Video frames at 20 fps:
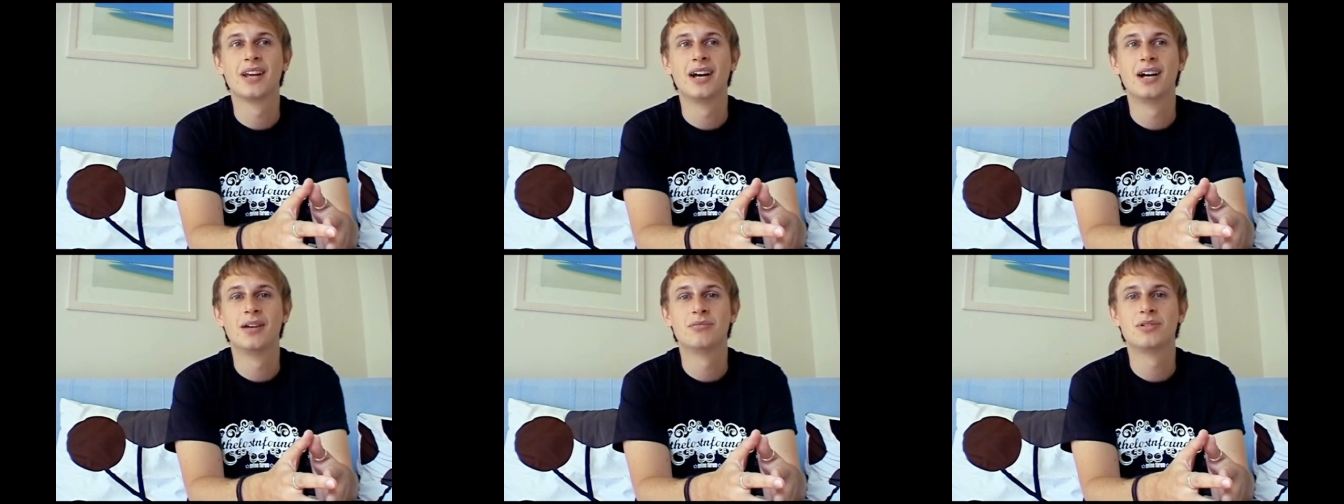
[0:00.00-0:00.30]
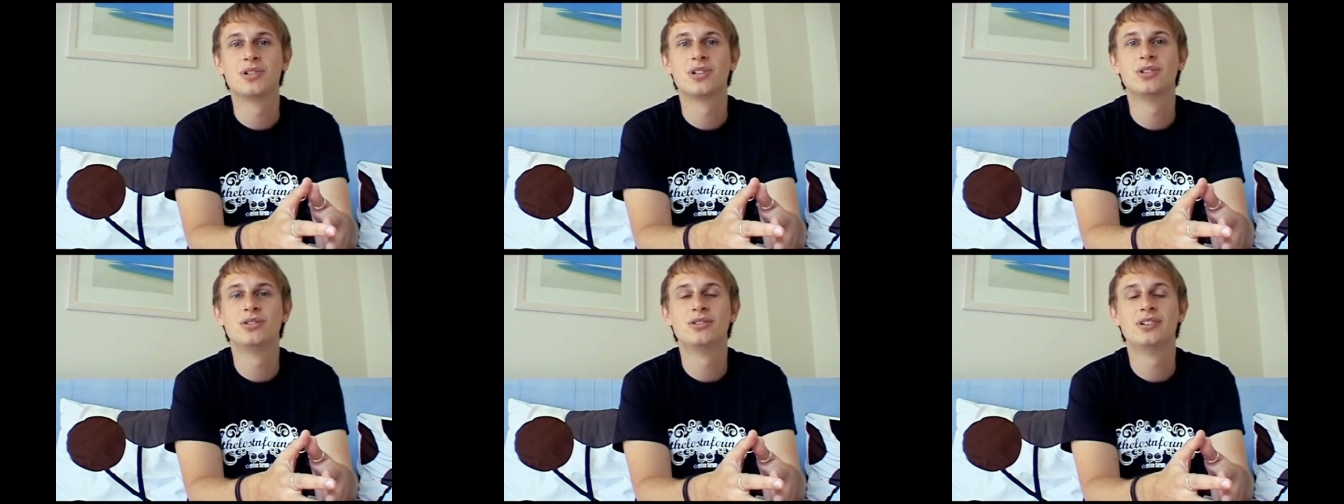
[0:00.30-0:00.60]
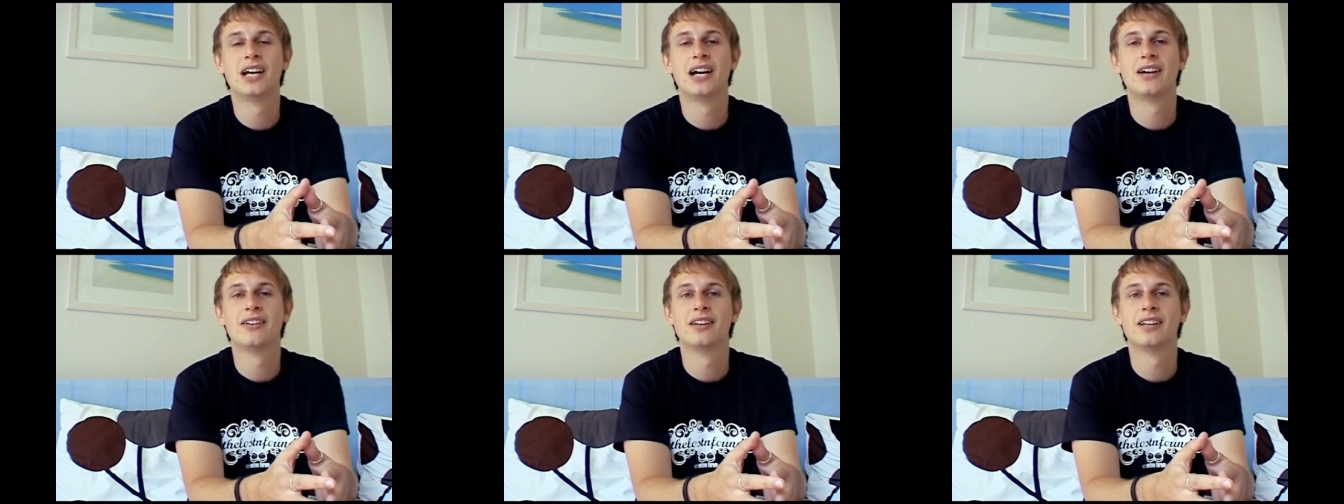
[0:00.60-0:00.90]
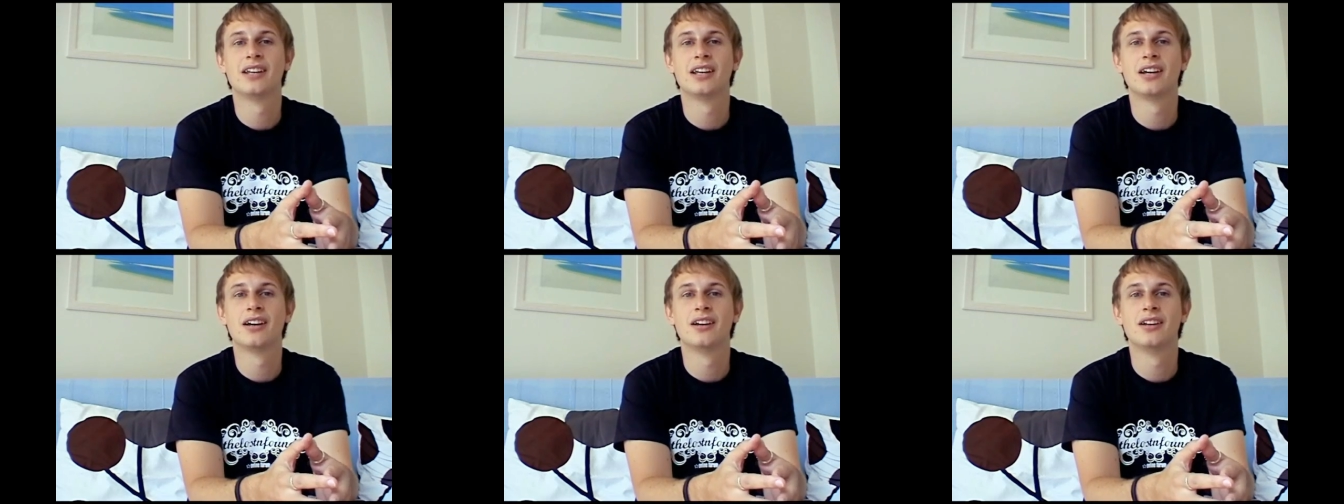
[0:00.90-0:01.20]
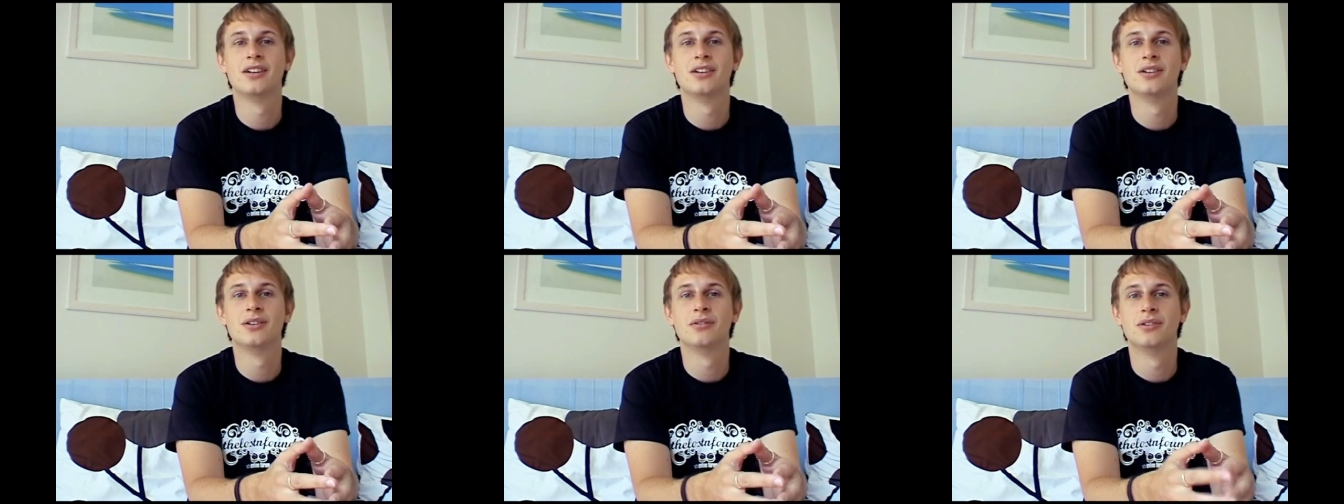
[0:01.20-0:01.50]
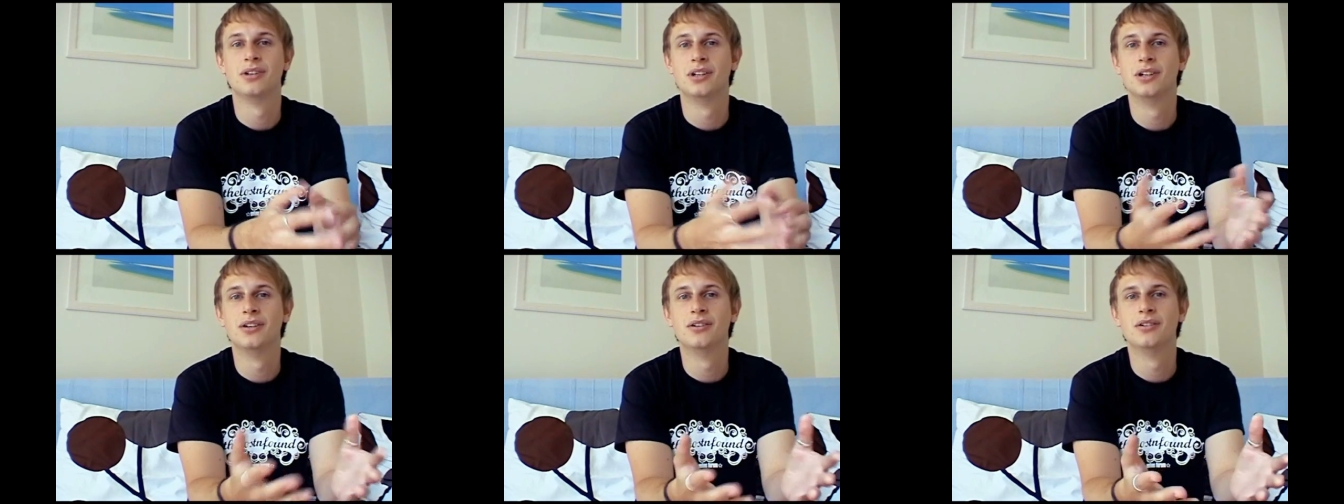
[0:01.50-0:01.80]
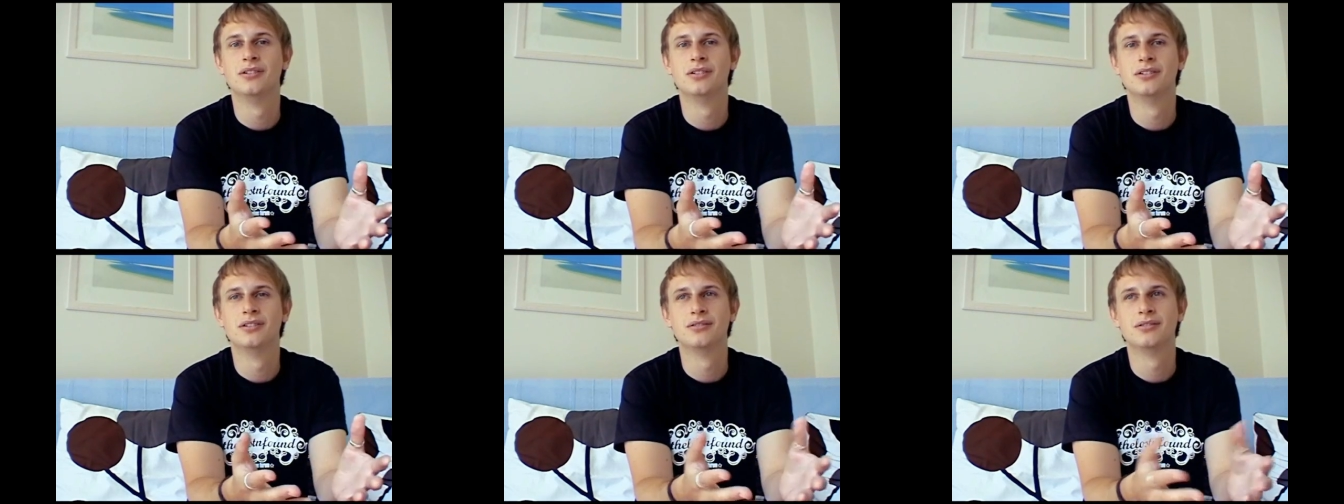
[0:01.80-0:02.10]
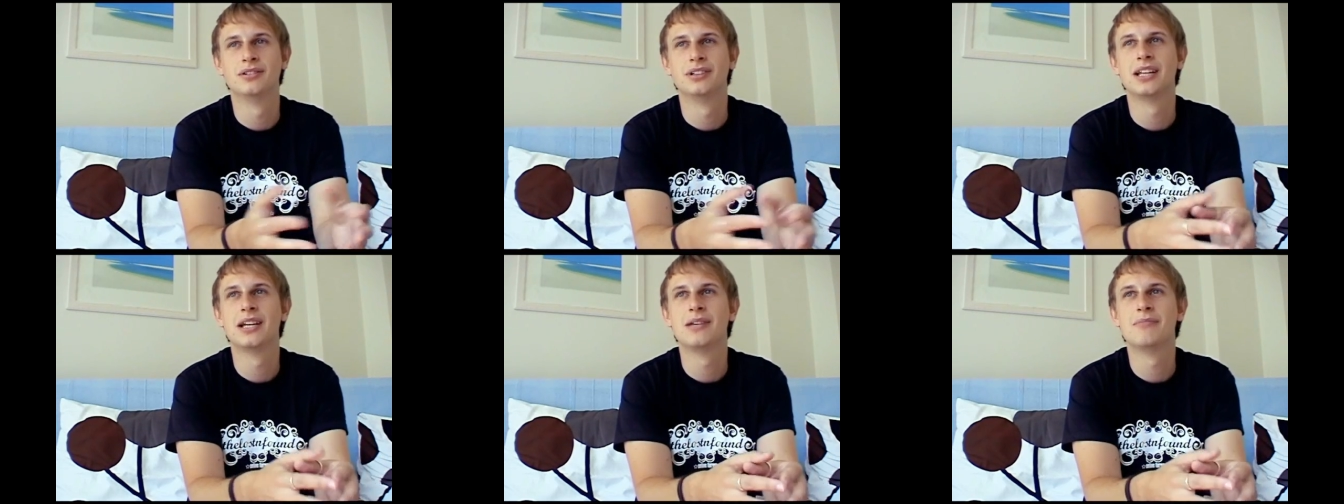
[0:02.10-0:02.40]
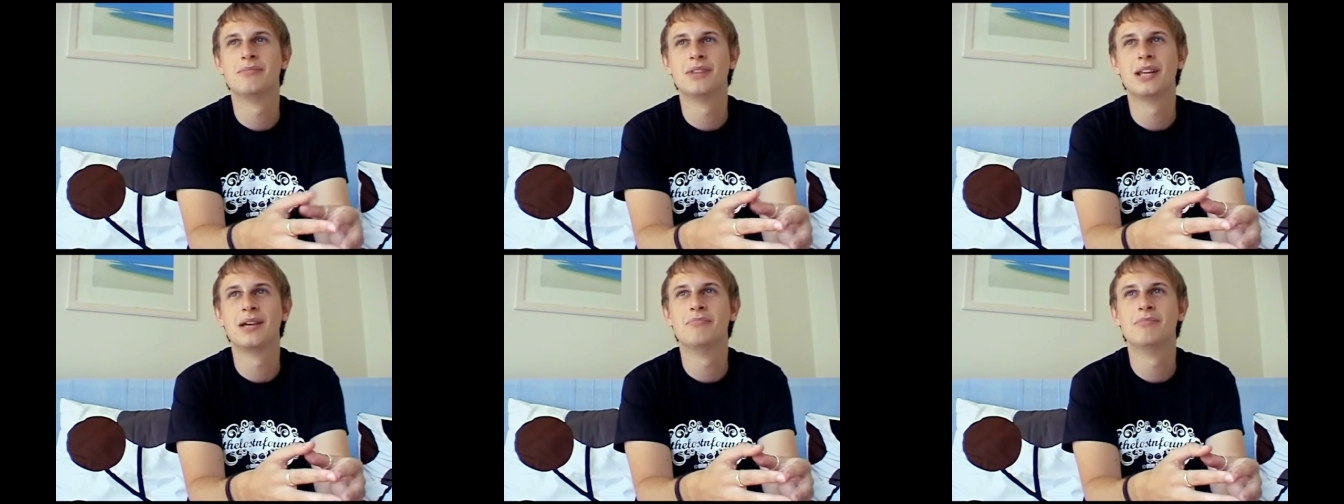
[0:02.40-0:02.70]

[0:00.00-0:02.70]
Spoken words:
I'm sure now that they're going to do they